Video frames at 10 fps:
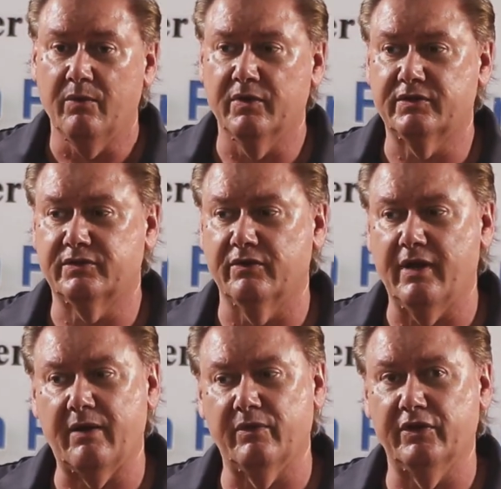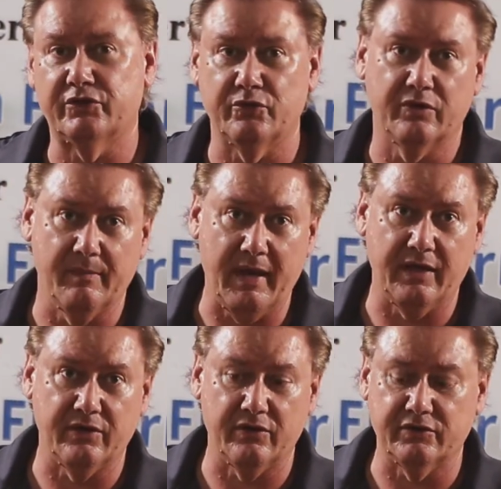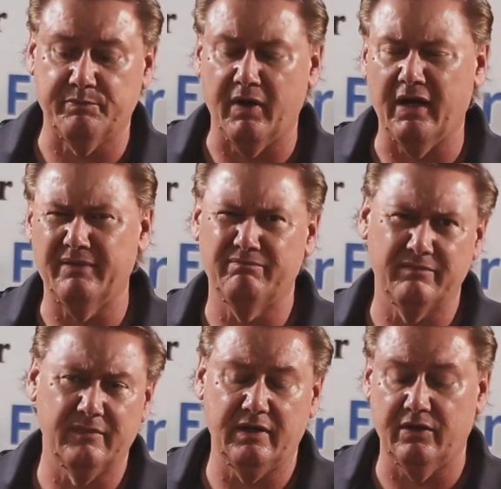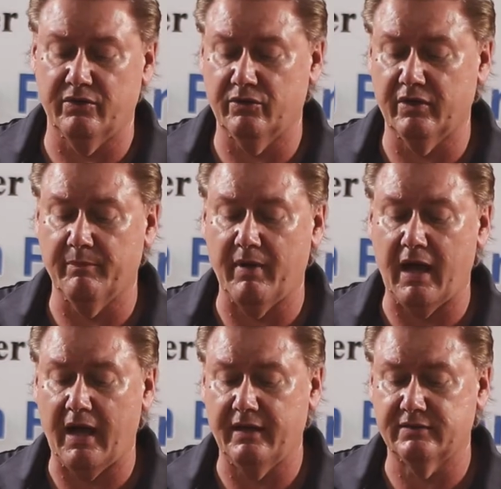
which they're not really true commanders, but you'll get by.